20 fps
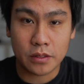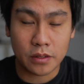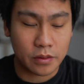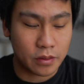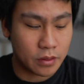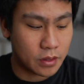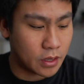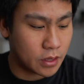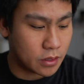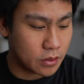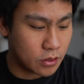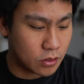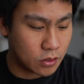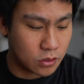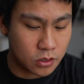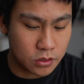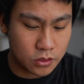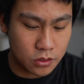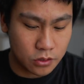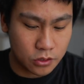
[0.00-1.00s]
and that I
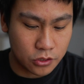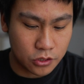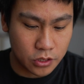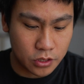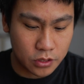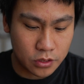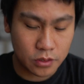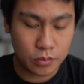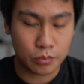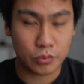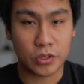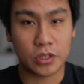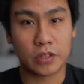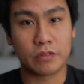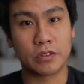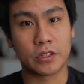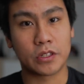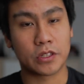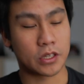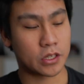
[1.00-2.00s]
also just
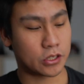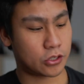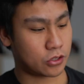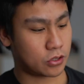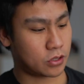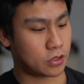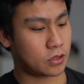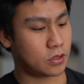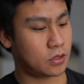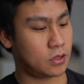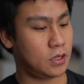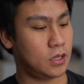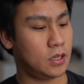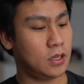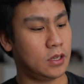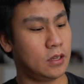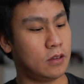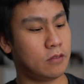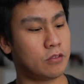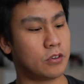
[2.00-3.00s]
briefly touched on.
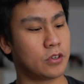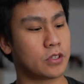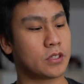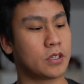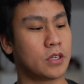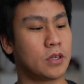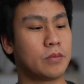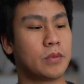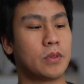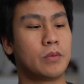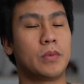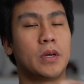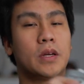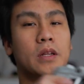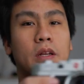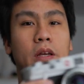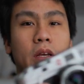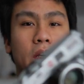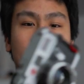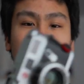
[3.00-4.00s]
For example, my
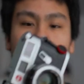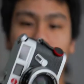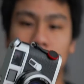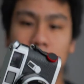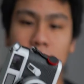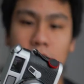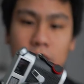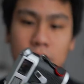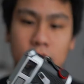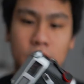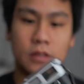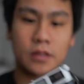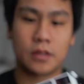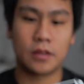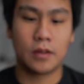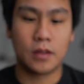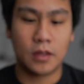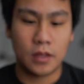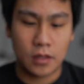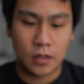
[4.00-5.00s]
Leica M6,
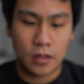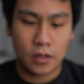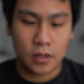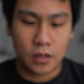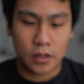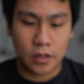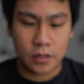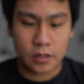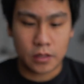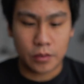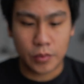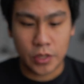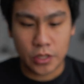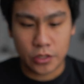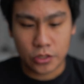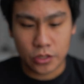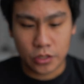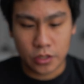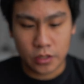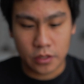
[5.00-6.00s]
as I
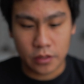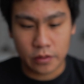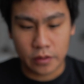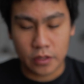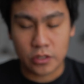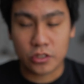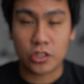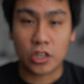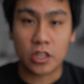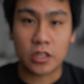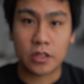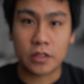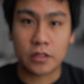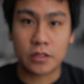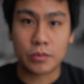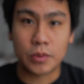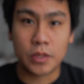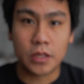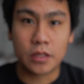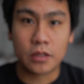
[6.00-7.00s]
mentioned, the shutter
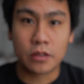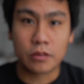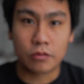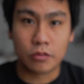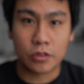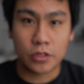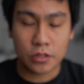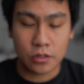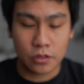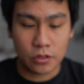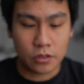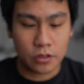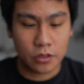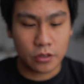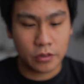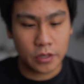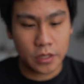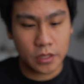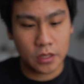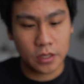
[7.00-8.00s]
speed was not
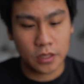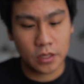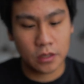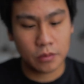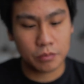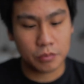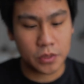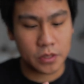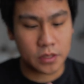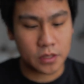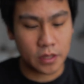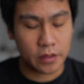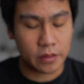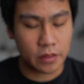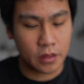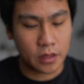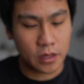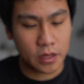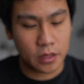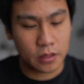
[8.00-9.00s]
correctly. Beside
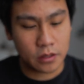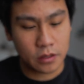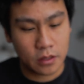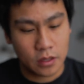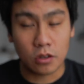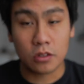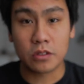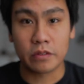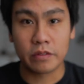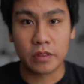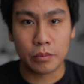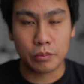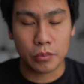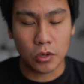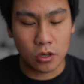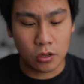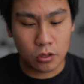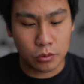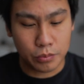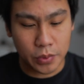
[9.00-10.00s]
that, also the
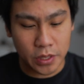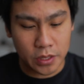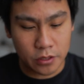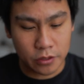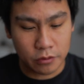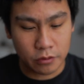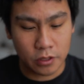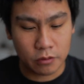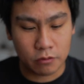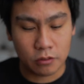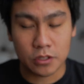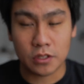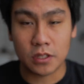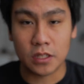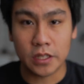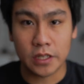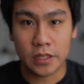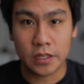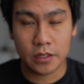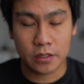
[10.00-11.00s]
old battery was
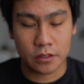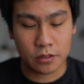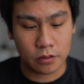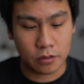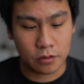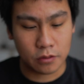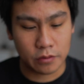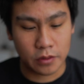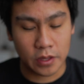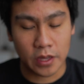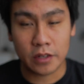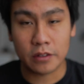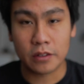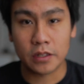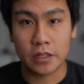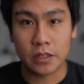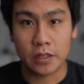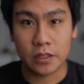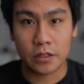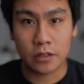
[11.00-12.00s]
leaking, so that
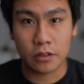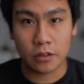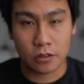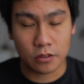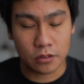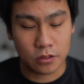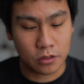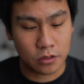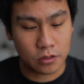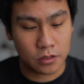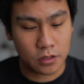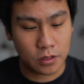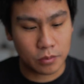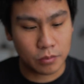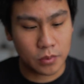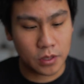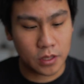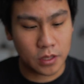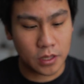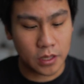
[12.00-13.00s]
needed also
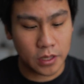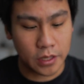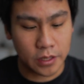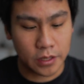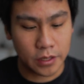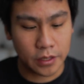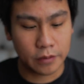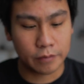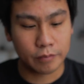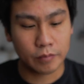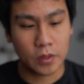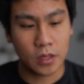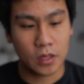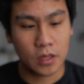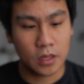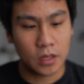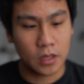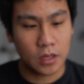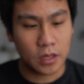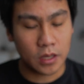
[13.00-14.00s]
some cleaning.
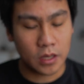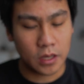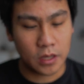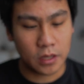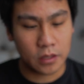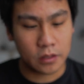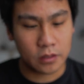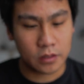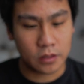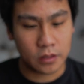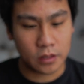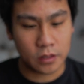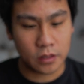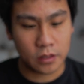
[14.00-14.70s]
And